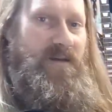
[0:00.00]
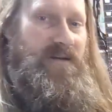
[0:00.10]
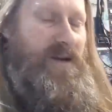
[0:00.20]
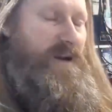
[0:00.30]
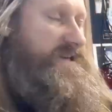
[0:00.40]
You're
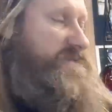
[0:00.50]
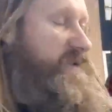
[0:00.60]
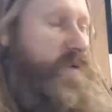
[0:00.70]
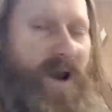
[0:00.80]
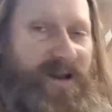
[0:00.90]
going to ask me
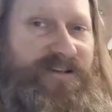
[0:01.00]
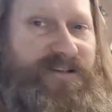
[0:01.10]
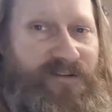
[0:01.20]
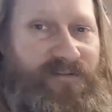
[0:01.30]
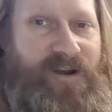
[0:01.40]
the weight and
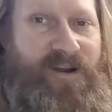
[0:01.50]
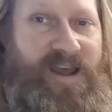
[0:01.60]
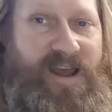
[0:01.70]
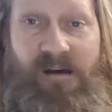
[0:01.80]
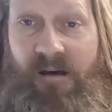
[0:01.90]
stuff like
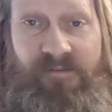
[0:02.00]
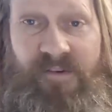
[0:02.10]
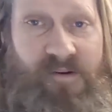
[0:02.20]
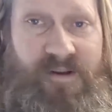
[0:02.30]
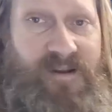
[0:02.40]
that? I have
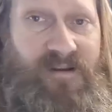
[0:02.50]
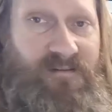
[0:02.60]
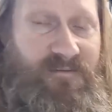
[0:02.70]
no idea.